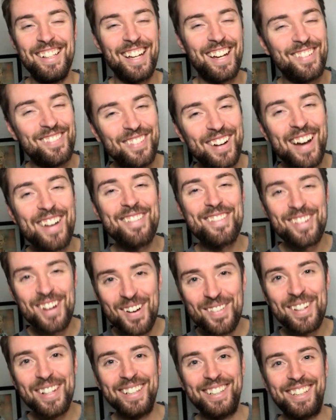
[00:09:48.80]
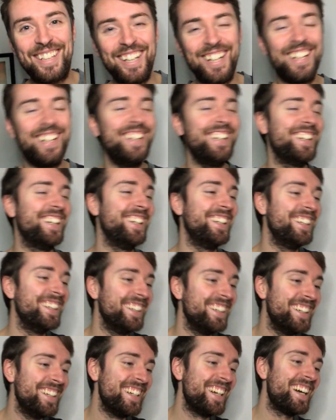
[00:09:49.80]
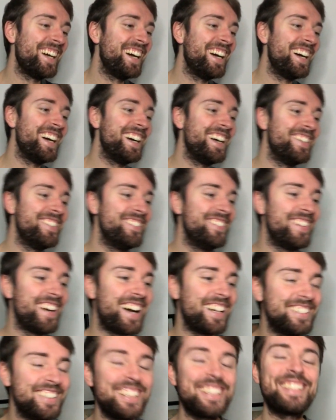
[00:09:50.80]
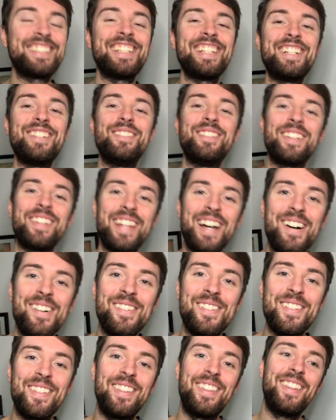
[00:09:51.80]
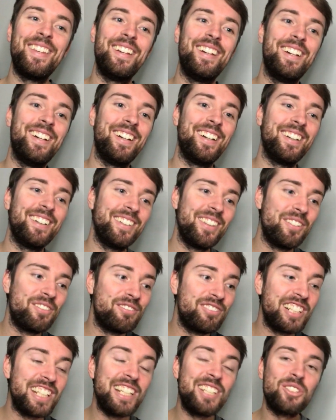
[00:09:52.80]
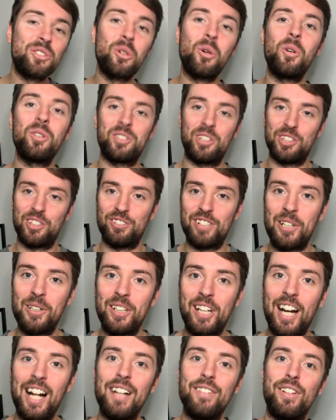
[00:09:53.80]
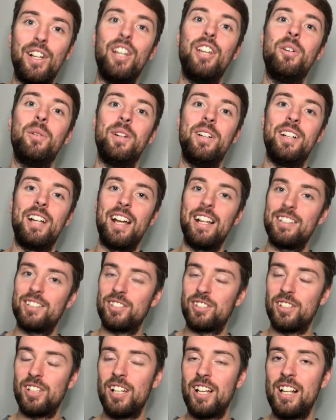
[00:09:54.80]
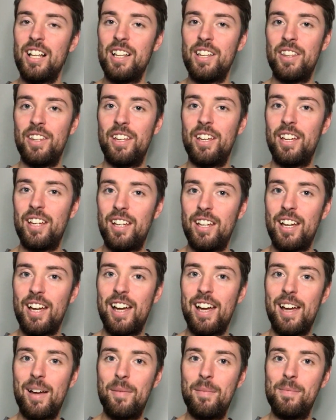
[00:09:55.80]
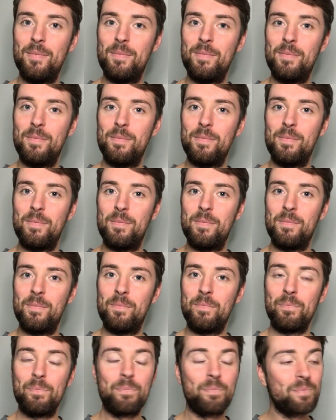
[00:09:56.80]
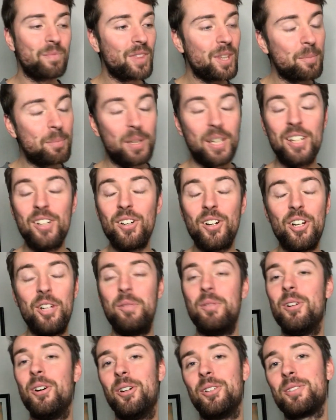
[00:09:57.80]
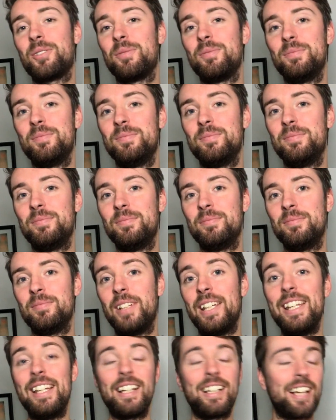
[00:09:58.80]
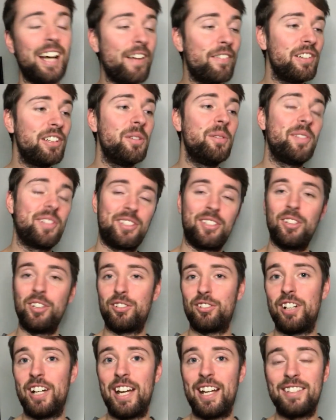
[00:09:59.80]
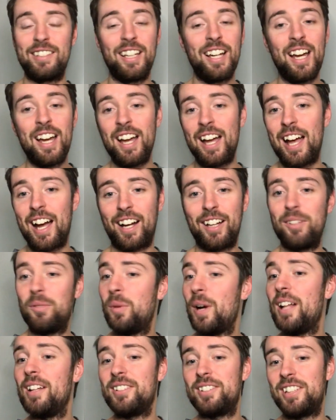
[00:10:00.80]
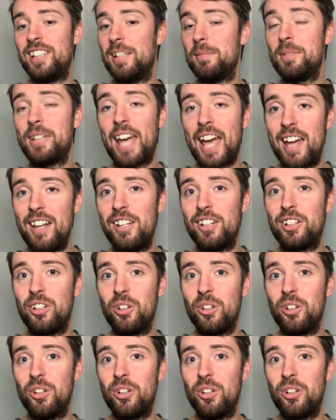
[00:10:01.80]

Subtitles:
And we're rubbish. I just think without the resources around Calvert-Lewin, it's... but you know, who knows? Calvert-Lewin is still great. I could well see him getting a